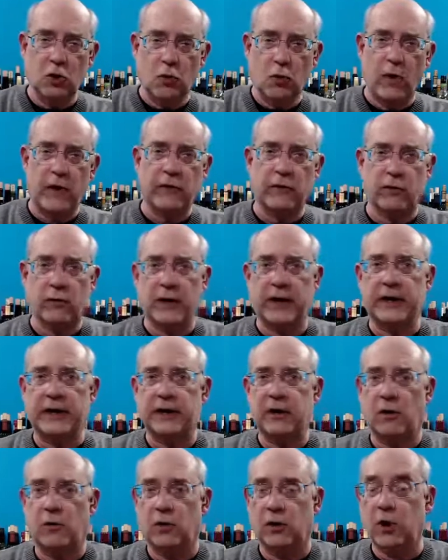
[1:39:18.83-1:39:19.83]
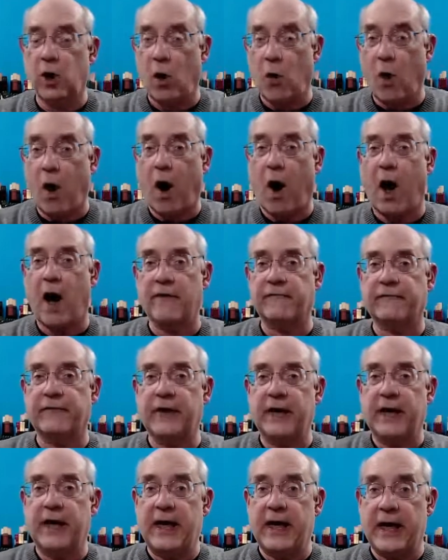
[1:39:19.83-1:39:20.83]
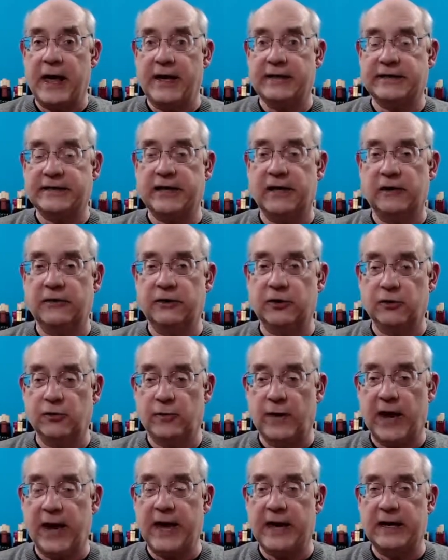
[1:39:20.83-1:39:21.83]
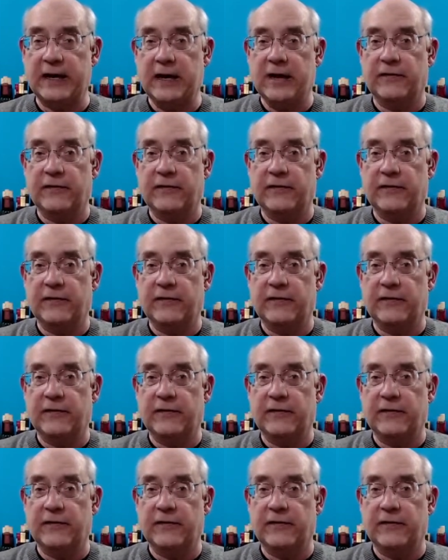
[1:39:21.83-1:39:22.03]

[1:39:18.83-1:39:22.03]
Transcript: weather radio will go off and tell you, hey,